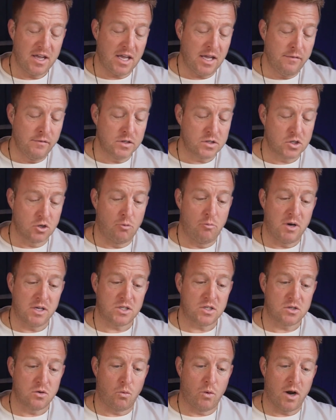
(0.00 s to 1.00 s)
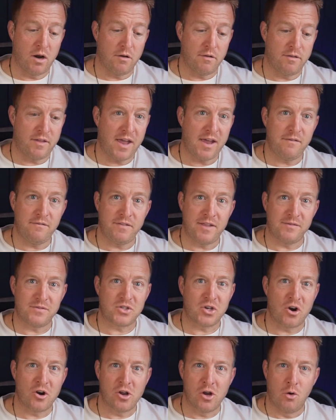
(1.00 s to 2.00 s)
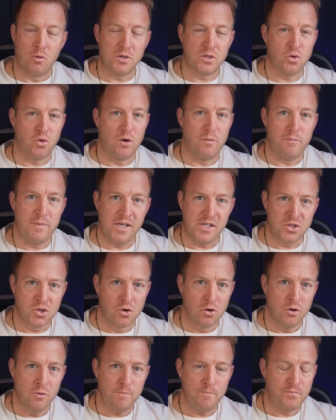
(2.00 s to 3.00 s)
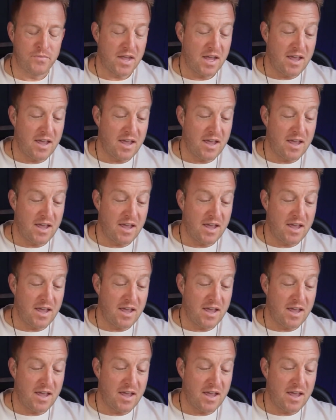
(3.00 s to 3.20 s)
even so much to where they've started going to a men's group.